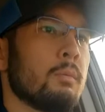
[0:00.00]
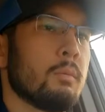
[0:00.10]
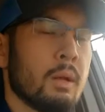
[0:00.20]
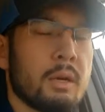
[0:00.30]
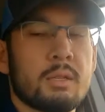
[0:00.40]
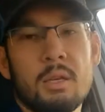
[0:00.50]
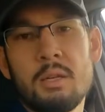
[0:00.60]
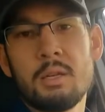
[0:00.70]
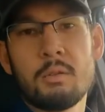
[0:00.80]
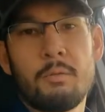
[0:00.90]
Like I said,
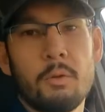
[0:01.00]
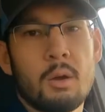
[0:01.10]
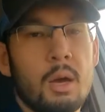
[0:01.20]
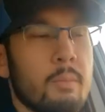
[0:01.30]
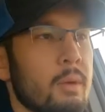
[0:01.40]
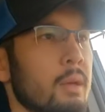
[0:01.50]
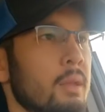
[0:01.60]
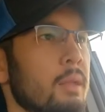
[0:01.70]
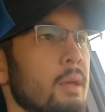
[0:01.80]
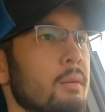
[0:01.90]
decent fuel economy,
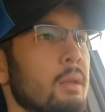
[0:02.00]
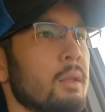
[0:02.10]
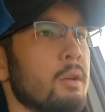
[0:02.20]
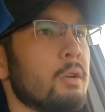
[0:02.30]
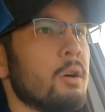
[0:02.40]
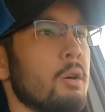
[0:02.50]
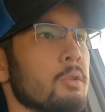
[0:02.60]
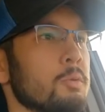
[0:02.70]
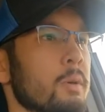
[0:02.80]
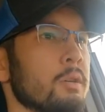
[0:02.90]
and then good
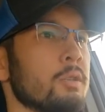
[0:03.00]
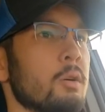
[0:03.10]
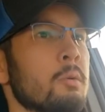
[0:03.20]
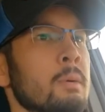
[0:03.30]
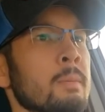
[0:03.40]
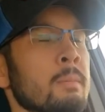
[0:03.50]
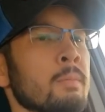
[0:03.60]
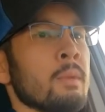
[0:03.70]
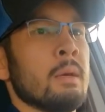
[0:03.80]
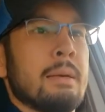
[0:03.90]
cargo space. So,
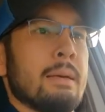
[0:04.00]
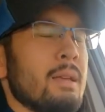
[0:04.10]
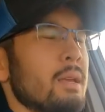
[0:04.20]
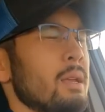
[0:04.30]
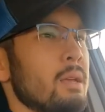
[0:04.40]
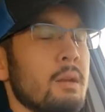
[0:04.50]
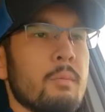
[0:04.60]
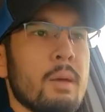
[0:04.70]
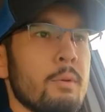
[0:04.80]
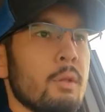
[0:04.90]

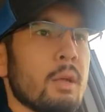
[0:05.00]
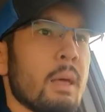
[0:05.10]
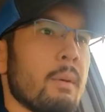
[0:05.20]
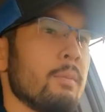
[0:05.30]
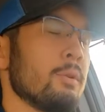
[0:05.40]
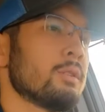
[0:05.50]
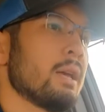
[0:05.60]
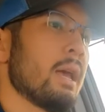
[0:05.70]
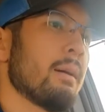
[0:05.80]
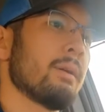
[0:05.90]
maybe you look at that. Maybe you
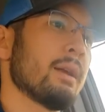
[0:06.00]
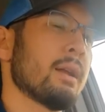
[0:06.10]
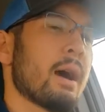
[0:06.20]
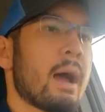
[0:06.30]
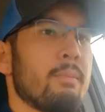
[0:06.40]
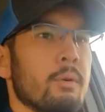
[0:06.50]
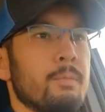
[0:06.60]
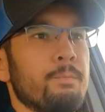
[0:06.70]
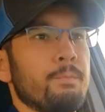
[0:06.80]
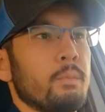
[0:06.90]
say, hey, I'm going to get a hybrid
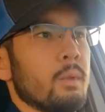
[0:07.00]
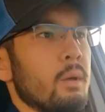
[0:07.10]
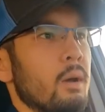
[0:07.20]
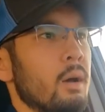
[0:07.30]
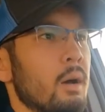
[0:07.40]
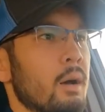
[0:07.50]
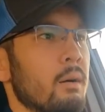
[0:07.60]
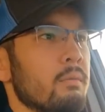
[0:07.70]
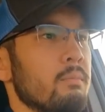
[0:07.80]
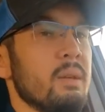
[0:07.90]

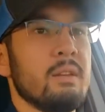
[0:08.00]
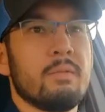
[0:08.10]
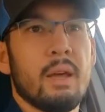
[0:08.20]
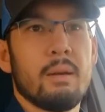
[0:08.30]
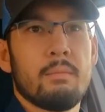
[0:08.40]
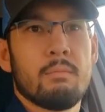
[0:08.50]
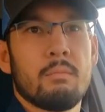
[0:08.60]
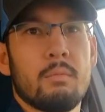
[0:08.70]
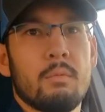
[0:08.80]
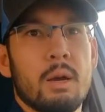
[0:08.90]
minivan,
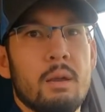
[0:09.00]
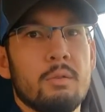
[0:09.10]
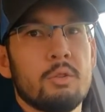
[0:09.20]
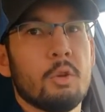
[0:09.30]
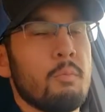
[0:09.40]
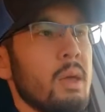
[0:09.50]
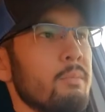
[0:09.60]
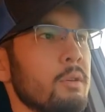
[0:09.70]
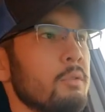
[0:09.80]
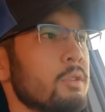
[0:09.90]
right? So
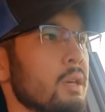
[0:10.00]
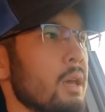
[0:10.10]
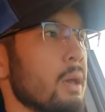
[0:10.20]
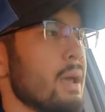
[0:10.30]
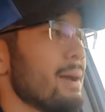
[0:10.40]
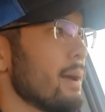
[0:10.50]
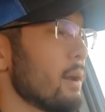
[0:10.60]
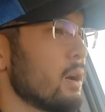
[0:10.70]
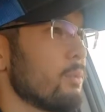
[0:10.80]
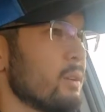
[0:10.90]
maybe you say, hey, I
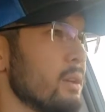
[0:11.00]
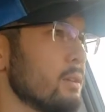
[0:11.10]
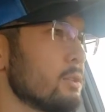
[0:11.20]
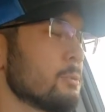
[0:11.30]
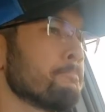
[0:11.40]
got a couple kids.